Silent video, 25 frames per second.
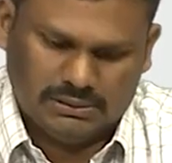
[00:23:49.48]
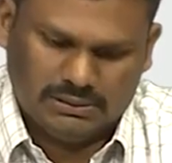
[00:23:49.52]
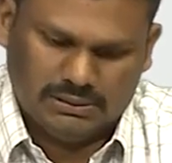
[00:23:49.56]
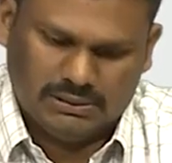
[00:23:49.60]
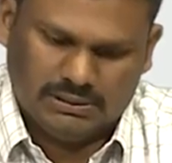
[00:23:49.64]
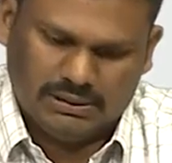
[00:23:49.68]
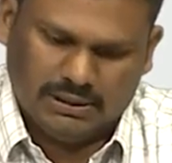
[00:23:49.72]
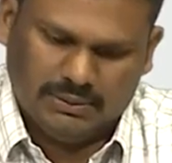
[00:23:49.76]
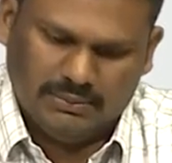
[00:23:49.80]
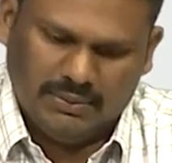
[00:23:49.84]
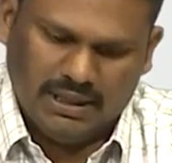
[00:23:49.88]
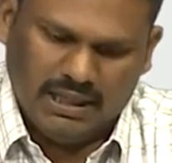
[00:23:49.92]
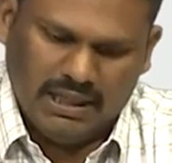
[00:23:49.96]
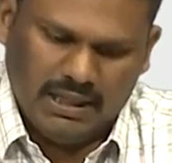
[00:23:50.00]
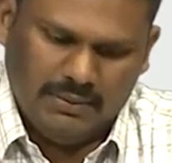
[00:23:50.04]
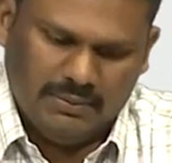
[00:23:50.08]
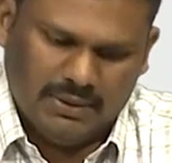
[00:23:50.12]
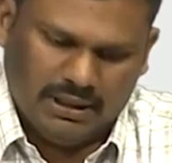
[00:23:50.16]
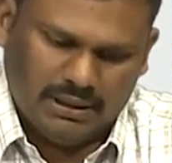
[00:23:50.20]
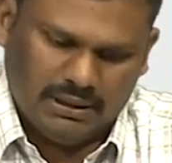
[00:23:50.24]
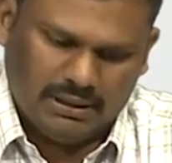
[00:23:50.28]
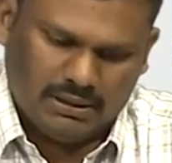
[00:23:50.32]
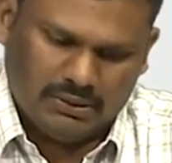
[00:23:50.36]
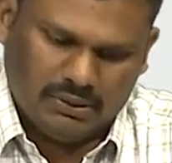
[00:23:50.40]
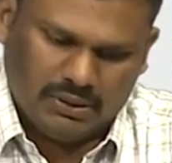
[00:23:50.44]
some
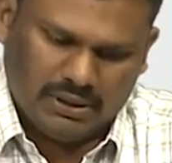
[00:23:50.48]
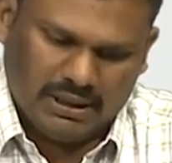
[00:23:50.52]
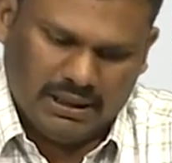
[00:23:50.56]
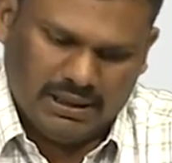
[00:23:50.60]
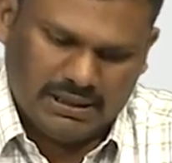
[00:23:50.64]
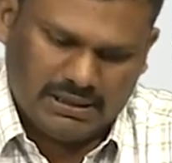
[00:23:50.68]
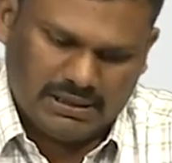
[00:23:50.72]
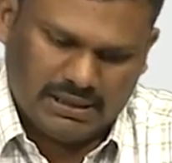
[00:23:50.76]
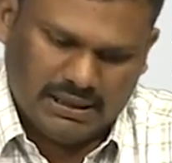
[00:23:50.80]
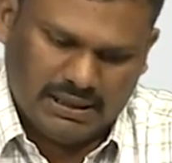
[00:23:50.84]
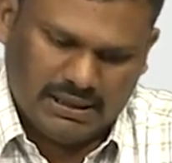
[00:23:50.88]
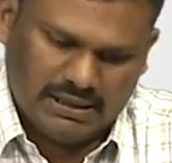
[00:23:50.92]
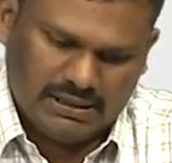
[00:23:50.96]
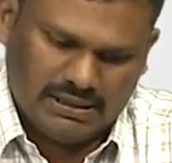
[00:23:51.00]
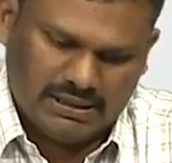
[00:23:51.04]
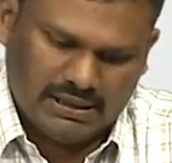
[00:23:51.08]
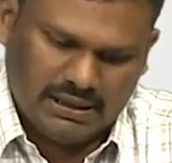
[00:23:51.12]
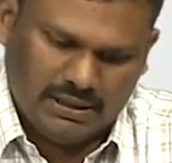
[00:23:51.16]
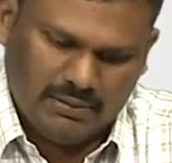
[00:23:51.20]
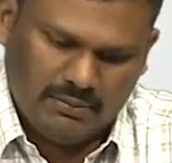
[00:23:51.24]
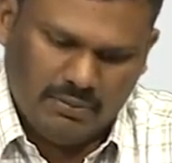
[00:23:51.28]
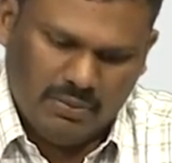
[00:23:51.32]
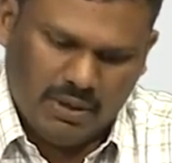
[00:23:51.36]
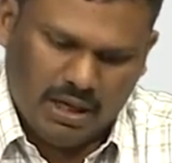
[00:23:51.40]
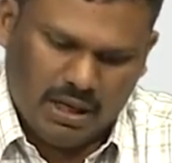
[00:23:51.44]
element, okay, let us say
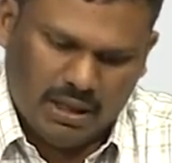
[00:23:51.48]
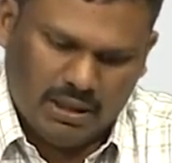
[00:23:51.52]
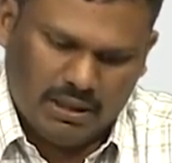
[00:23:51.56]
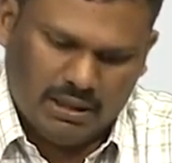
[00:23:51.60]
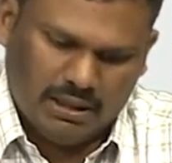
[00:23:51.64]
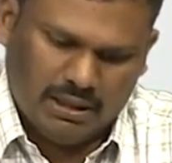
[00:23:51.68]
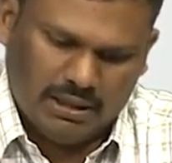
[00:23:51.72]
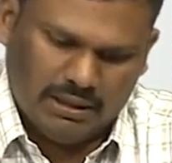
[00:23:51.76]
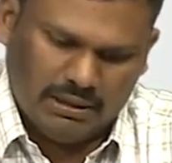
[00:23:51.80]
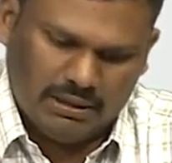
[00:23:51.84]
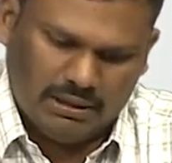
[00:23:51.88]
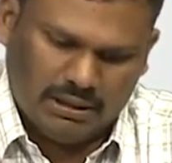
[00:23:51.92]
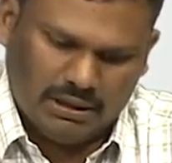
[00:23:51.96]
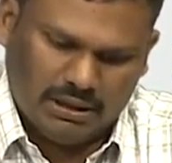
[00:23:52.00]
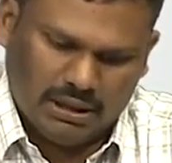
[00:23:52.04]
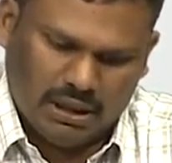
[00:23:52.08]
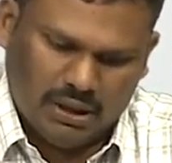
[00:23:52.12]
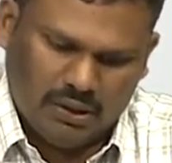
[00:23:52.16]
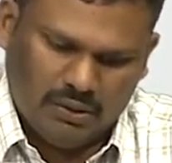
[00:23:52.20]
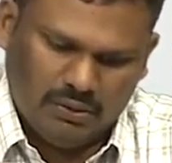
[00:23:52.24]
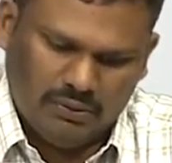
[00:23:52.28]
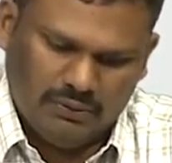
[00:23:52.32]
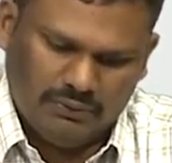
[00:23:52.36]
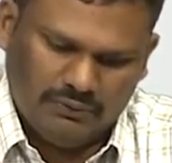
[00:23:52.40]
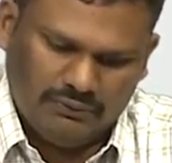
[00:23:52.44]
sigma and
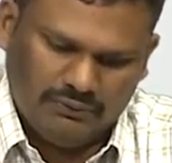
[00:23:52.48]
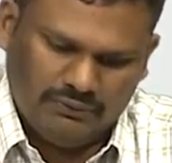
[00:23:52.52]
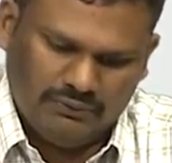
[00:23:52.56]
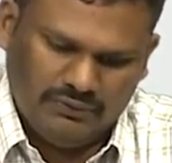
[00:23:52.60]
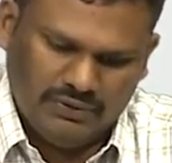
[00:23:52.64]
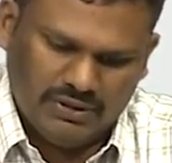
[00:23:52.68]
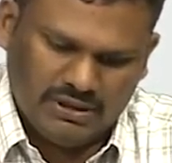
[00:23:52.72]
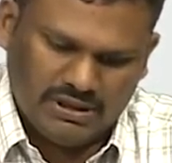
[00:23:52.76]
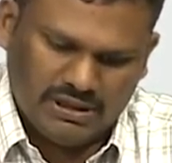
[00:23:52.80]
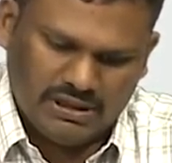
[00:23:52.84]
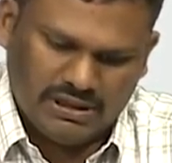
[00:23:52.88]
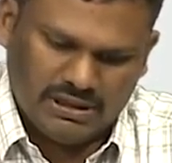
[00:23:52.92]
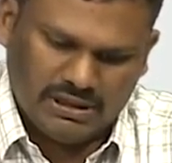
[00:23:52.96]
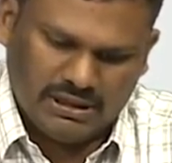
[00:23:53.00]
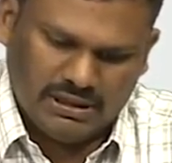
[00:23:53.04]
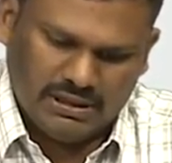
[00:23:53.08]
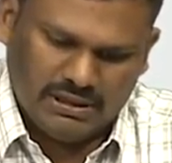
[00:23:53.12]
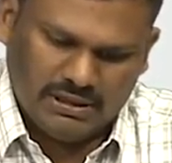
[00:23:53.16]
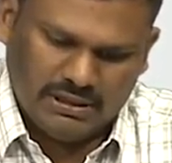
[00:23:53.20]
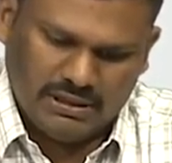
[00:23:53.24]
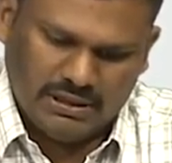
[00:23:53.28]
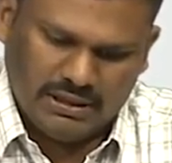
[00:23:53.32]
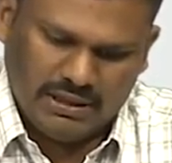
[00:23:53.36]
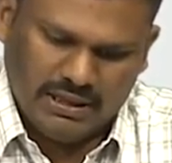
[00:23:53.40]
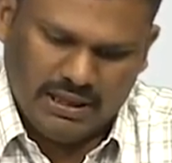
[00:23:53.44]
tau, which is in
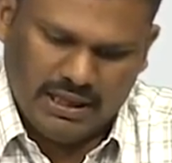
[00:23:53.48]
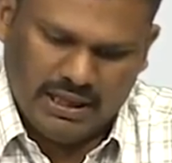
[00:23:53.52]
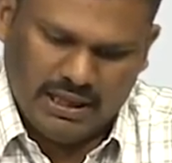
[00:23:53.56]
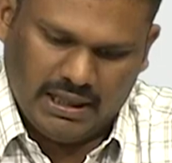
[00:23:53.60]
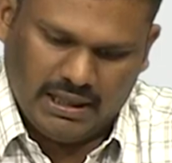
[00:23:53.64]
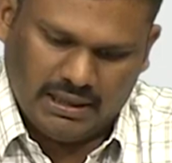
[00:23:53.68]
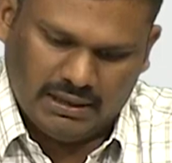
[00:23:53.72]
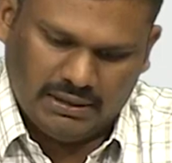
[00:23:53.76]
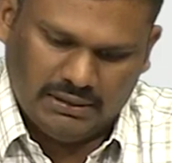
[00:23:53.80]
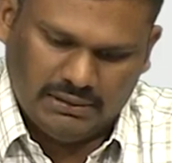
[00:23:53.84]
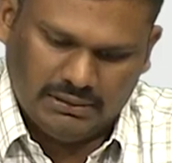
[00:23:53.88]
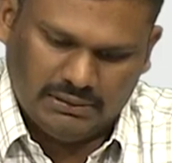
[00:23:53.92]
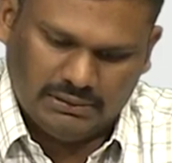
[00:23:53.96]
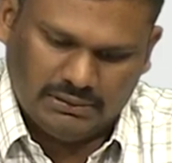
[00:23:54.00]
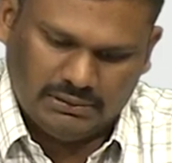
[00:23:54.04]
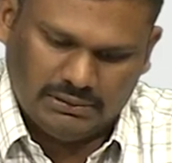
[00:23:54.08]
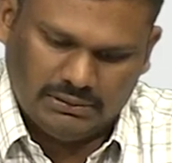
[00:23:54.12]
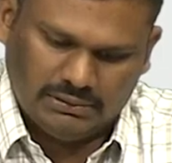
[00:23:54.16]
An.